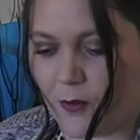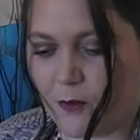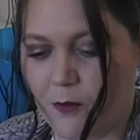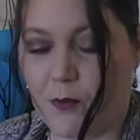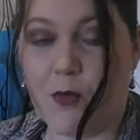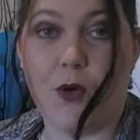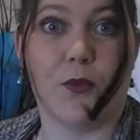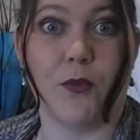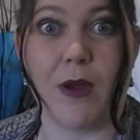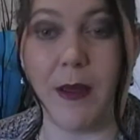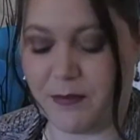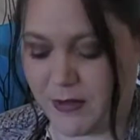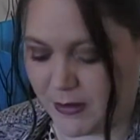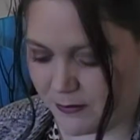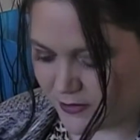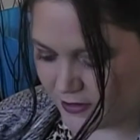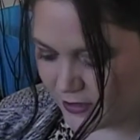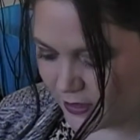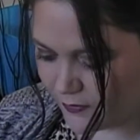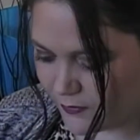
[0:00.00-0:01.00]
More wrapped up
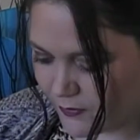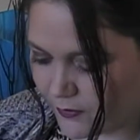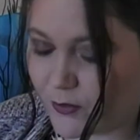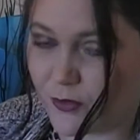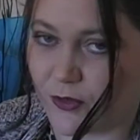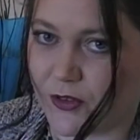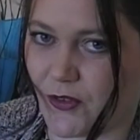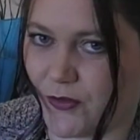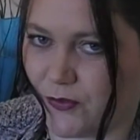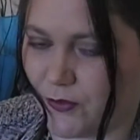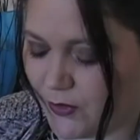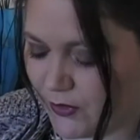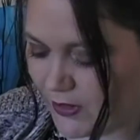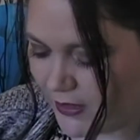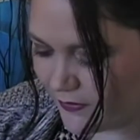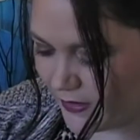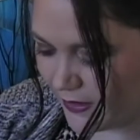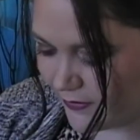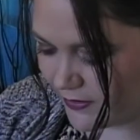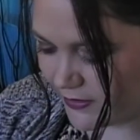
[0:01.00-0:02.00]
stuff. We'll
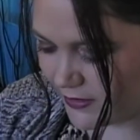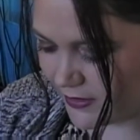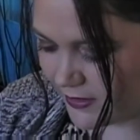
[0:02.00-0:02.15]
leave that one to